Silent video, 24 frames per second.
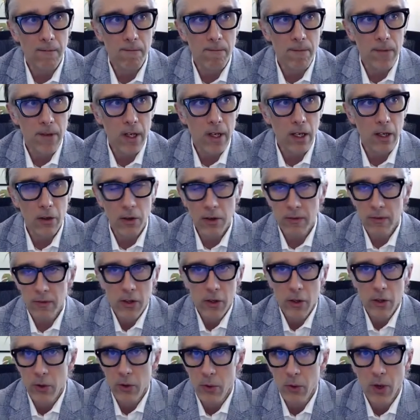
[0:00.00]
If
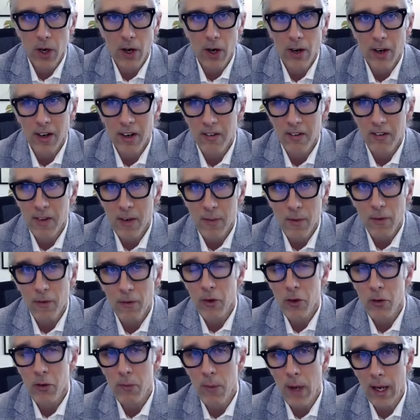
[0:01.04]
you are from a
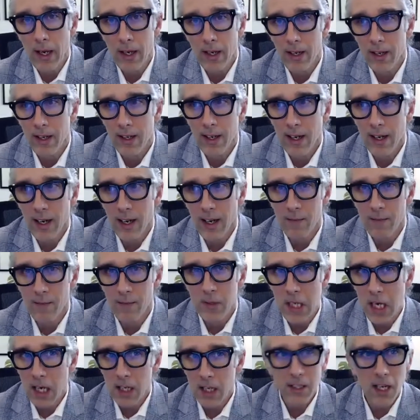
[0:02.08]
food bank,
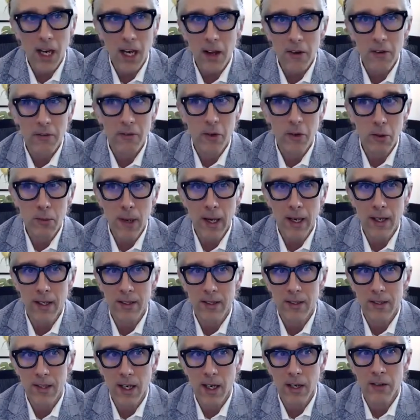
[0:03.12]
talk to other food
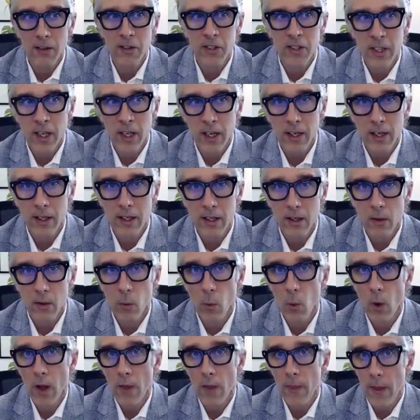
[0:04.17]
banks, understand
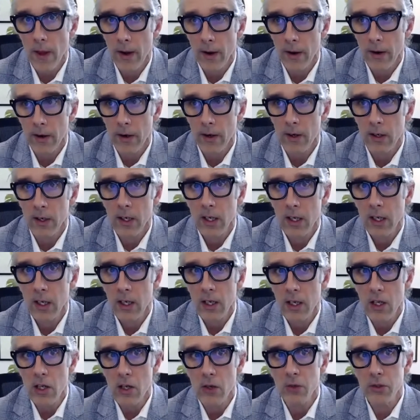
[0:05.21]
what they're
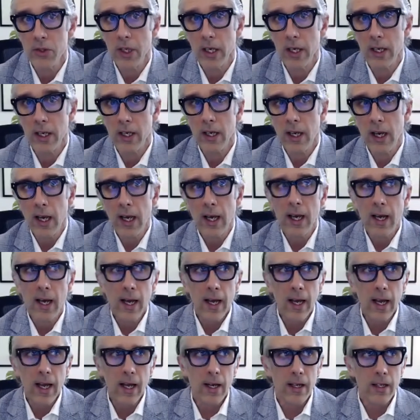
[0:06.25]
using,
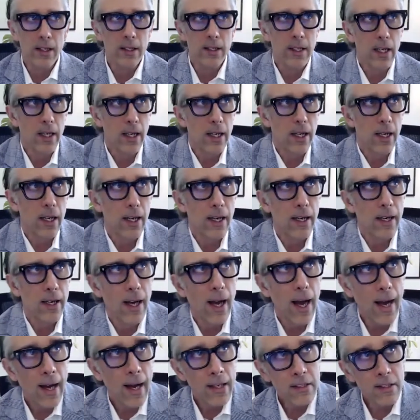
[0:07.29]
and
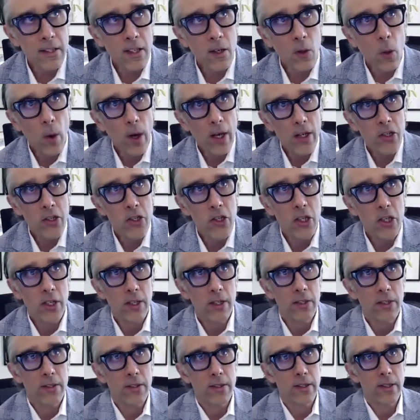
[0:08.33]
ask
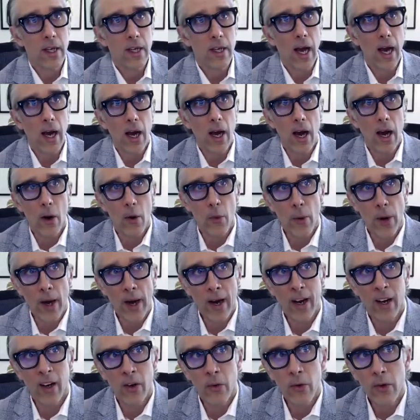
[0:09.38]
questions
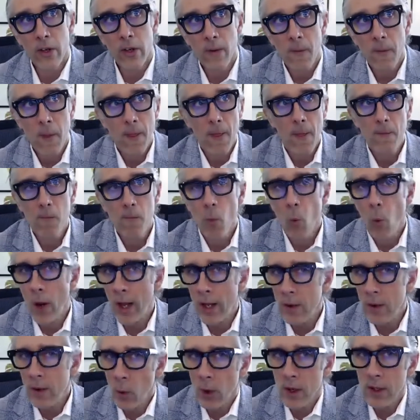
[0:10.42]
around
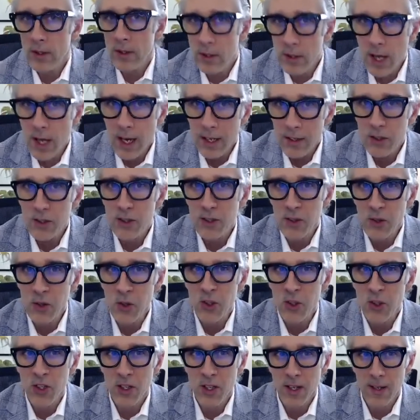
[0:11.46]
when was that
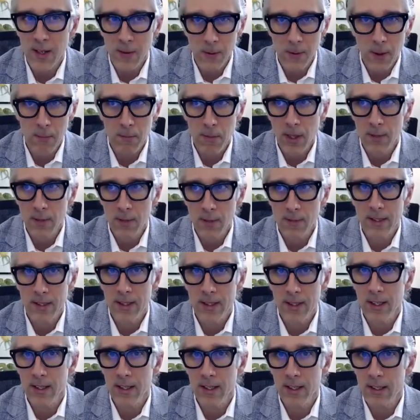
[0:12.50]
solution that you
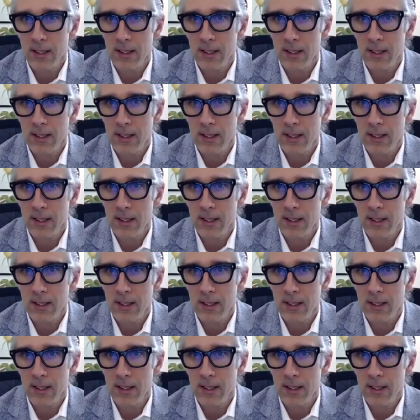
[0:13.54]
implemented